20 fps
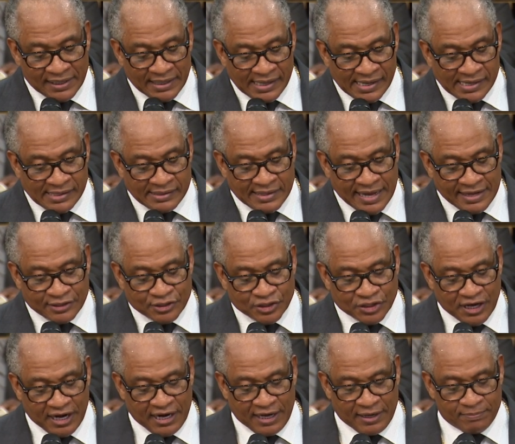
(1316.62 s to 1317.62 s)
in that
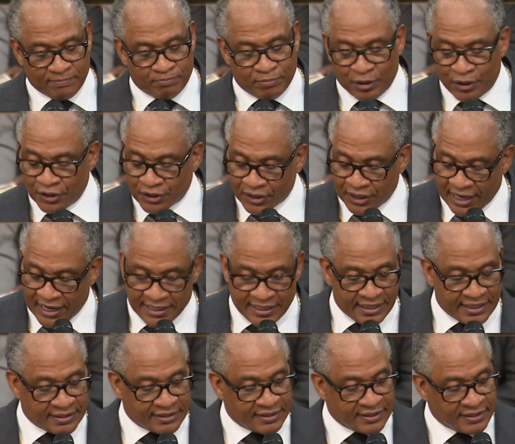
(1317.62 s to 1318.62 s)
same book and
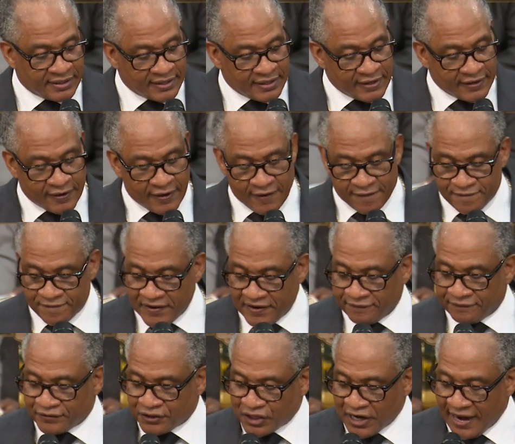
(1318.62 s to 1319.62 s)
in the uh,
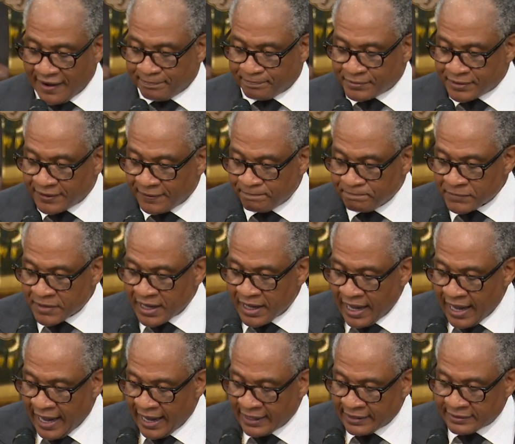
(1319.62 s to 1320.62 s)
fifth chapter
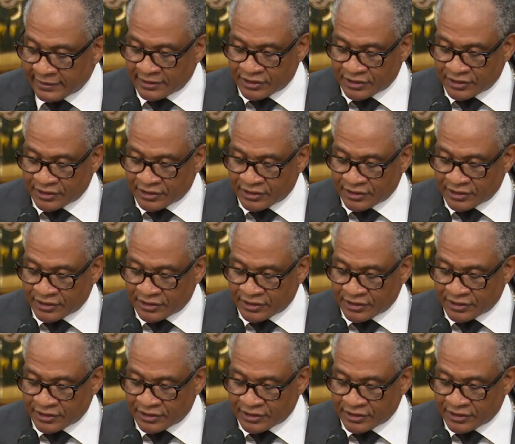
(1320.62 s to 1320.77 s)
and the